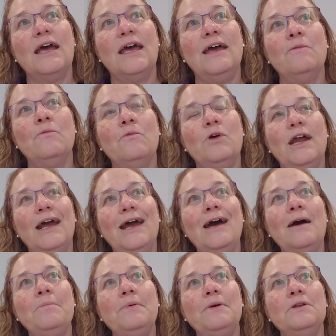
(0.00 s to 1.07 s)
And what
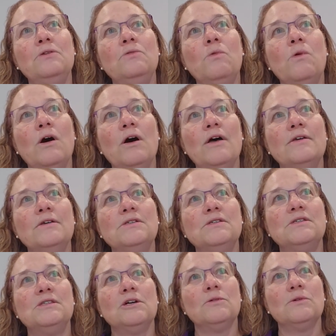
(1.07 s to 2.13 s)
happened
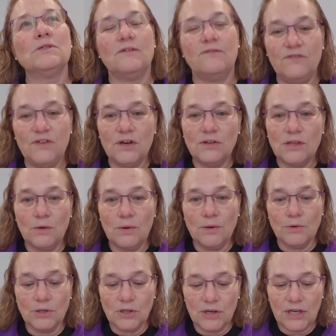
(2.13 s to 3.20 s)
was there was a field that we
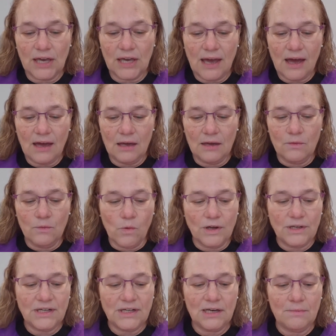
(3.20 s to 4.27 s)
were looking at, and
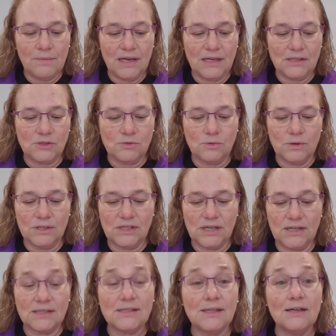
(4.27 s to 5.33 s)
one database was
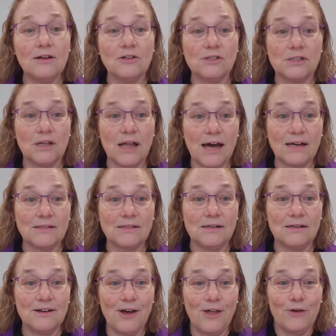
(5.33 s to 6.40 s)
a single select
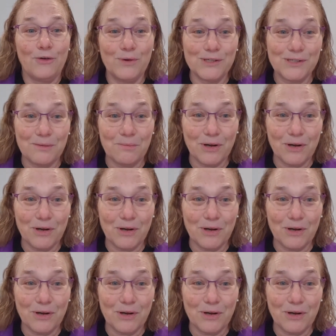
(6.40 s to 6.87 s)
and another was a